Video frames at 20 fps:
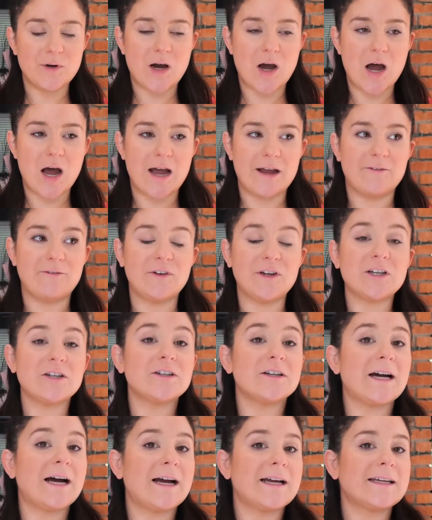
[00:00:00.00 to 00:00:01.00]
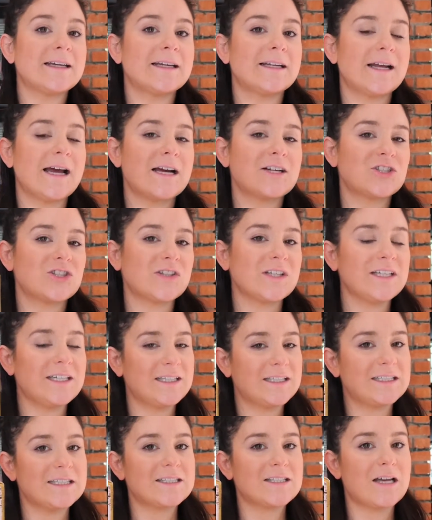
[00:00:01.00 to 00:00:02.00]
I figure I can actually
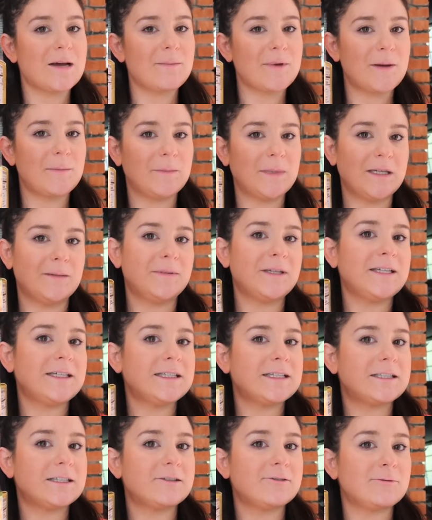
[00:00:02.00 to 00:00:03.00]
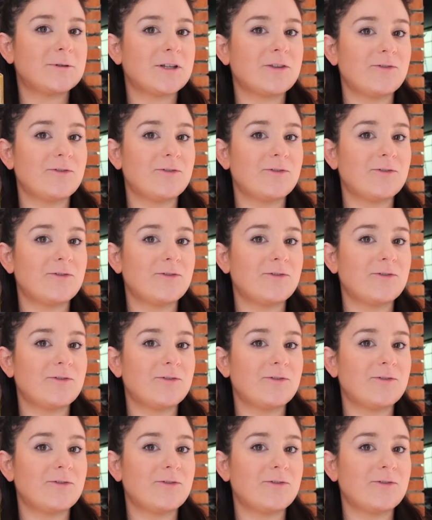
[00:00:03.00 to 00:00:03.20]
heat this up and maybe eat it with